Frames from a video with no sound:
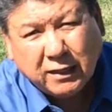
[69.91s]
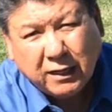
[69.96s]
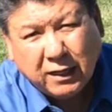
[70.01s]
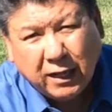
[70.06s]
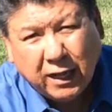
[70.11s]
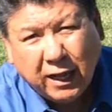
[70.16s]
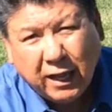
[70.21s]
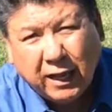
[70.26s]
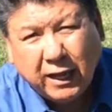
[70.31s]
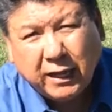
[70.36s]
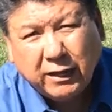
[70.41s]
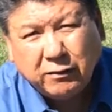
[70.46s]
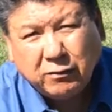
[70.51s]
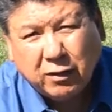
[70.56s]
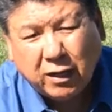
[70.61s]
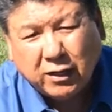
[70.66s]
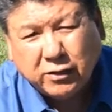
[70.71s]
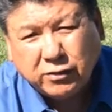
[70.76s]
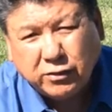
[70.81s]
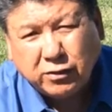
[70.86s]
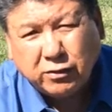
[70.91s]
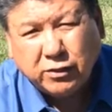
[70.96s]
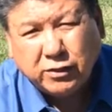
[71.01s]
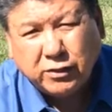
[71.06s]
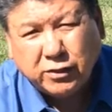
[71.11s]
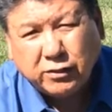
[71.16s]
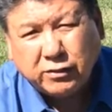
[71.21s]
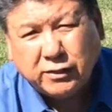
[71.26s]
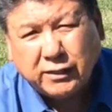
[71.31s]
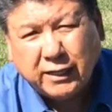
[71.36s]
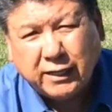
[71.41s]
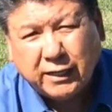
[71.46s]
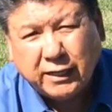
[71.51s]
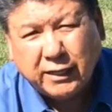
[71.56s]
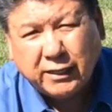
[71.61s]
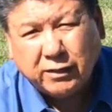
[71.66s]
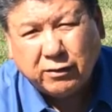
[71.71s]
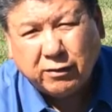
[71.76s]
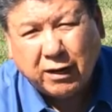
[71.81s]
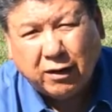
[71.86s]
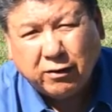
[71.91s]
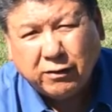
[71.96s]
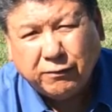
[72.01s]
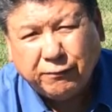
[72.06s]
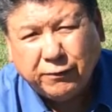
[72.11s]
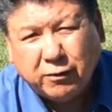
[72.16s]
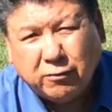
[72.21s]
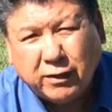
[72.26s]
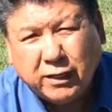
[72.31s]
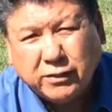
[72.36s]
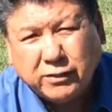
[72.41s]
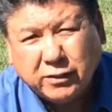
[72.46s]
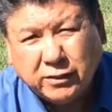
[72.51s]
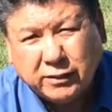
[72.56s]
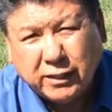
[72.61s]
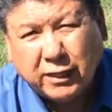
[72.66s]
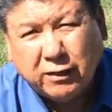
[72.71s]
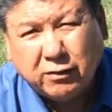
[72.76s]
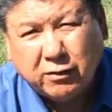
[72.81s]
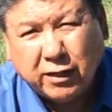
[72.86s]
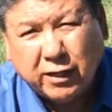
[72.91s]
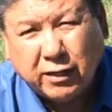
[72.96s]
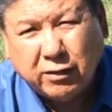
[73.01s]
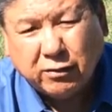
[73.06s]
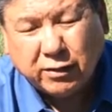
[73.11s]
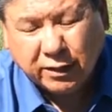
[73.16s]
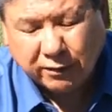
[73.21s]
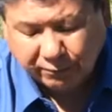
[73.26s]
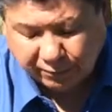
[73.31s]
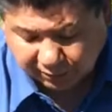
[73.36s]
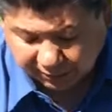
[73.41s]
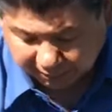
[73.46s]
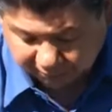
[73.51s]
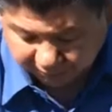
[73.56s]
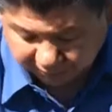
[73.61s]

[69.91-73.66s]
And as soon as you stick it in the ground a few inches, it'll, it'll give you that